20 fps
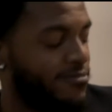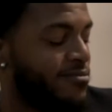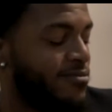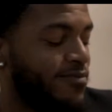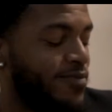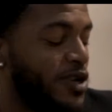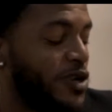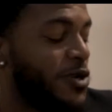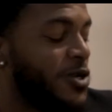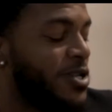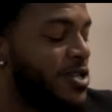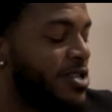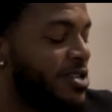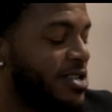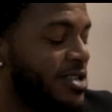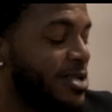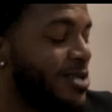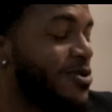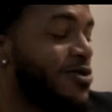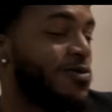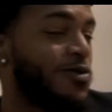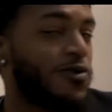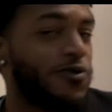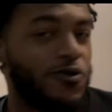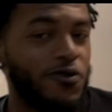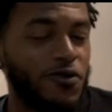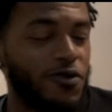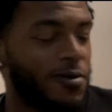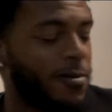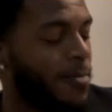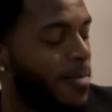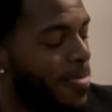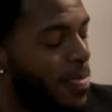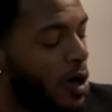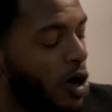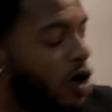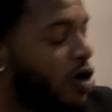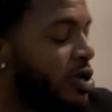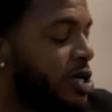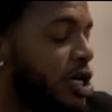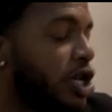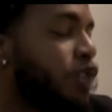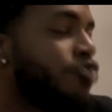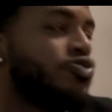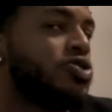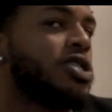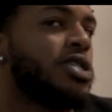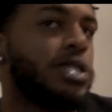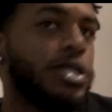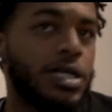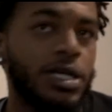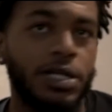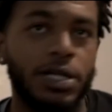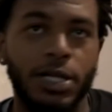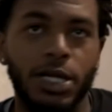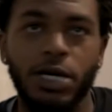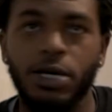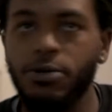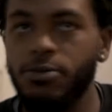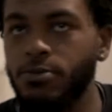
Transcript: Period. She lived in my room. Did everything together. Like,